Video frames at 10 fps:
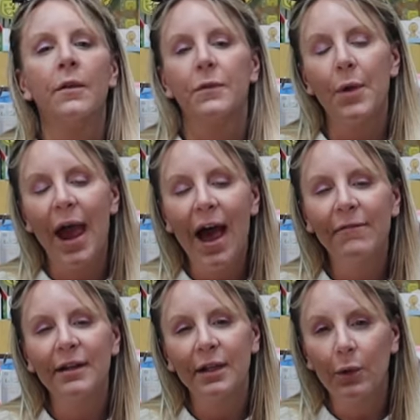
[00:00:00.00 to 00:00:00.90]
If you
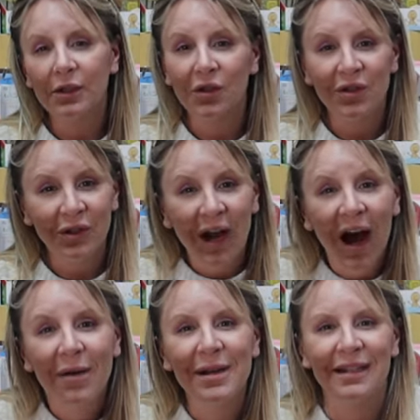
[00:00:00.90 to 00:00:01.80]
have any questions or
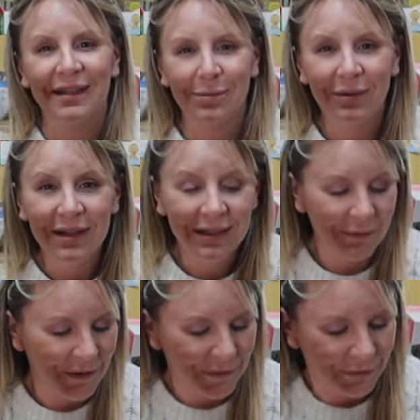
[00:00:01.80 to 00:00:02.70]
comments,
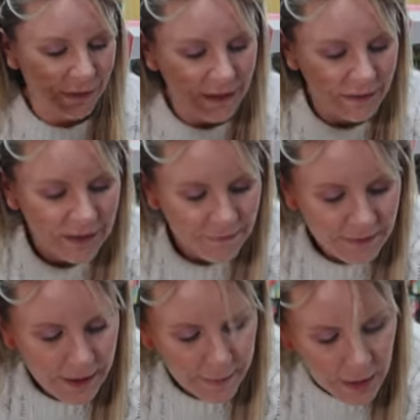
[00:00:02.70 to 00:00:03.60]
please feel free to leave
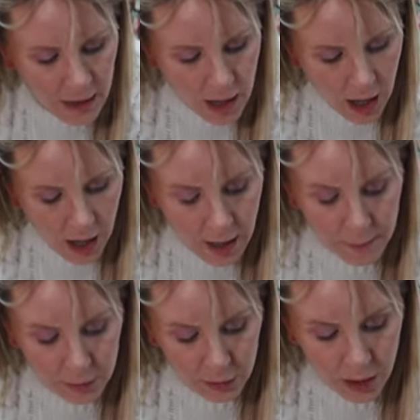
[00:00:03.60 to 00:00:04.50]
them
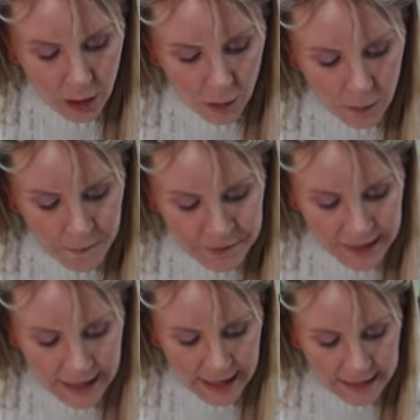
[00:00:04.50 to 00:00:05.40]
uh, below.
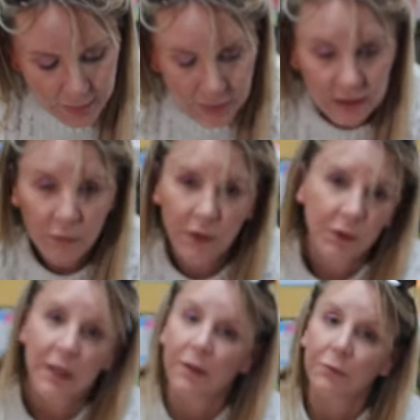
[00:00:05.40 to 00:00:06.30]
And please
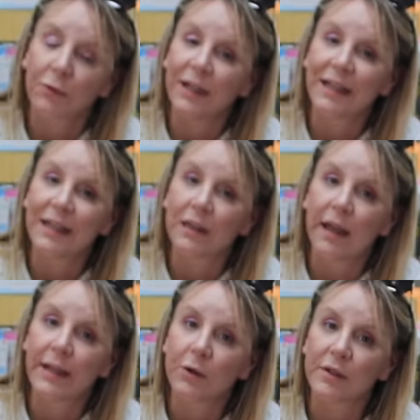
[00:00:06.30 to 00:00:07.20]
feel free to hit
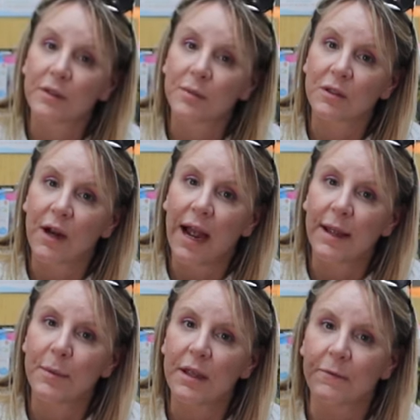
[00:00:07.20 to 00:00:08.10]
like or
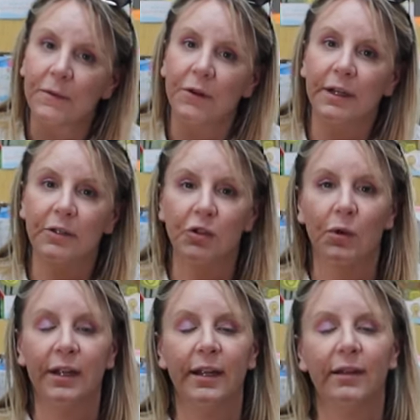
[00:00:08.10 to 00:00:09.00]
subscribe if you're
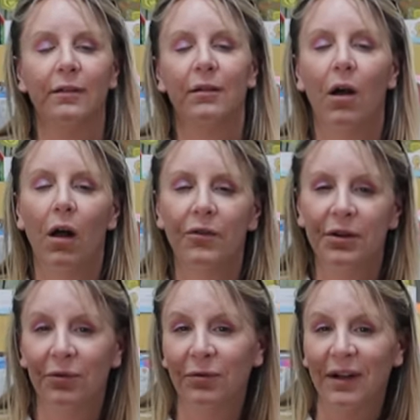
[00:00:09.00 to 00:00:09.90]
enjoying all the
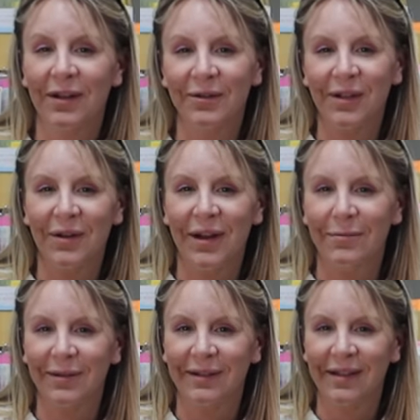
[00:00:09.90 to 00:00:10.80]
different videos that you're
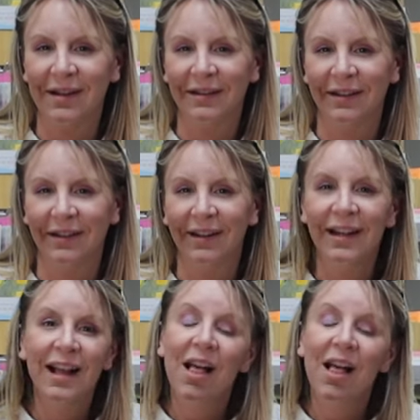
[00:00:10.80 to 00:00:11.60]
able to see on here.